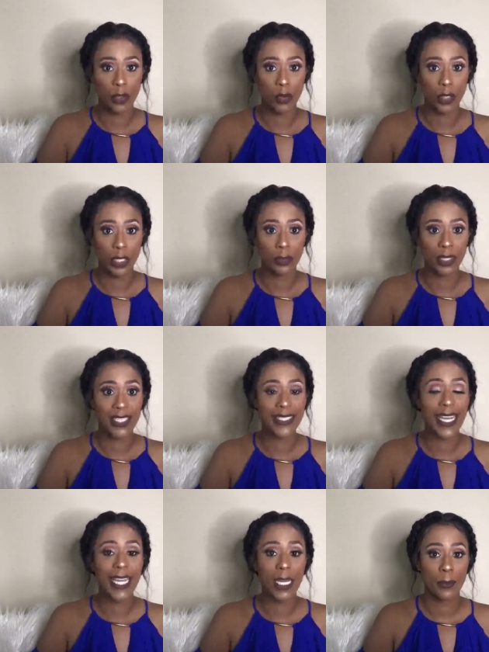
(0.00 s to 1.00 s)
a queen, because
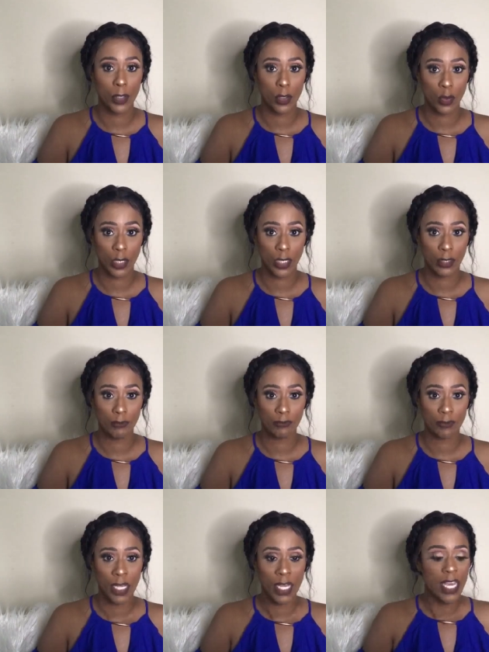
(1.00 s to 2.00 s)
I am a queen.
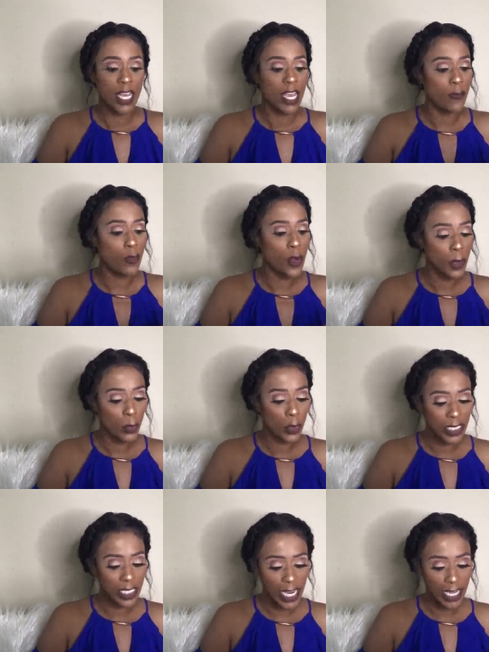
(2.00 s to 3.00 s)
If women
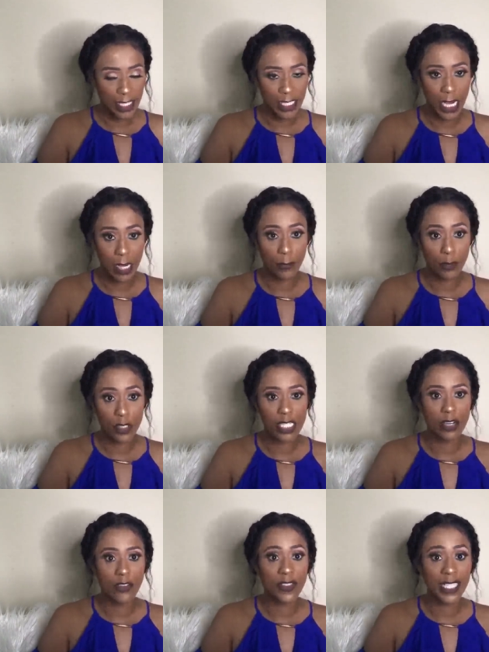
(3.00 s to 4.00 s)
would take the time for
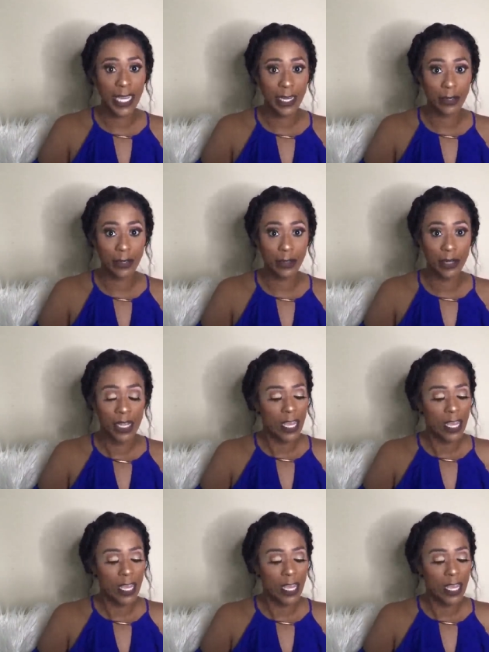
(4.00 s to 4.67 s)
self-care,